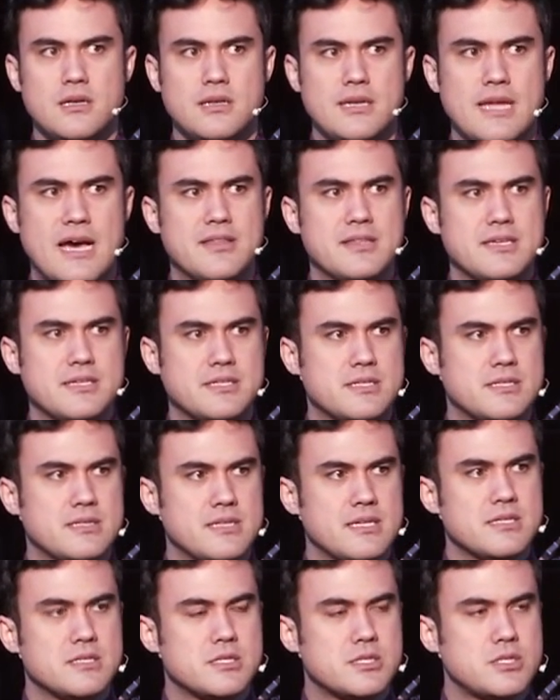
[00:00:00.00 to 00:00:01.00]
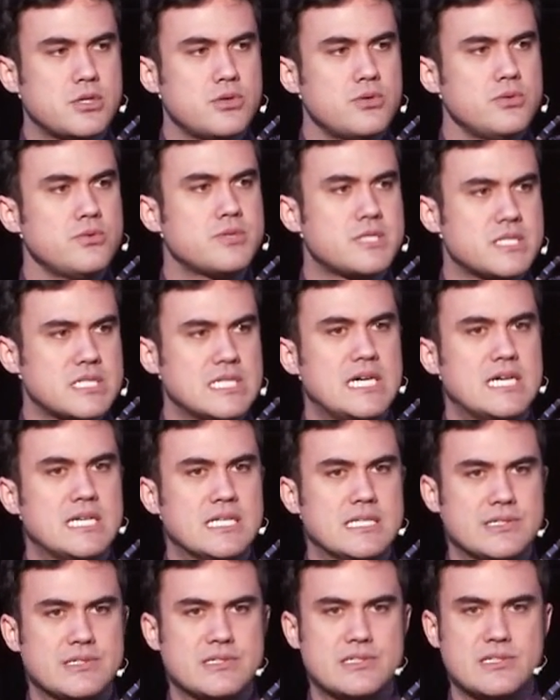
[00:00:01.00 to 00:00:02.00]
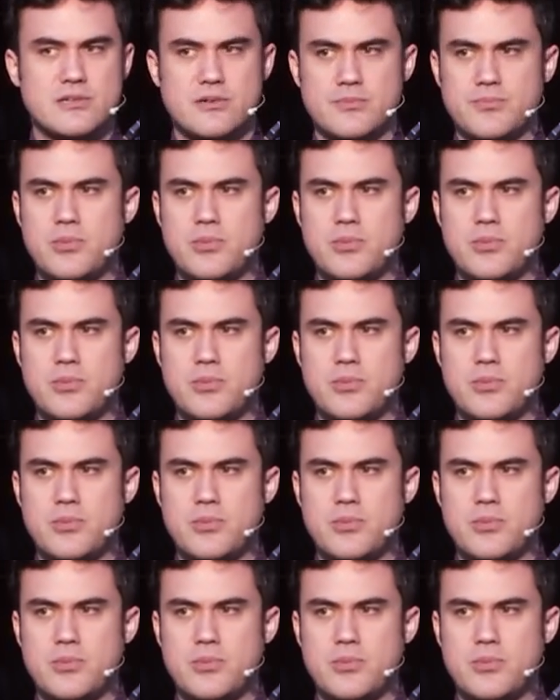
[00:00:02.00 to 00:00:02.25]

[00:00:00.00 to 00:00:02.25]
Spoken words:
Now, these two sons, they're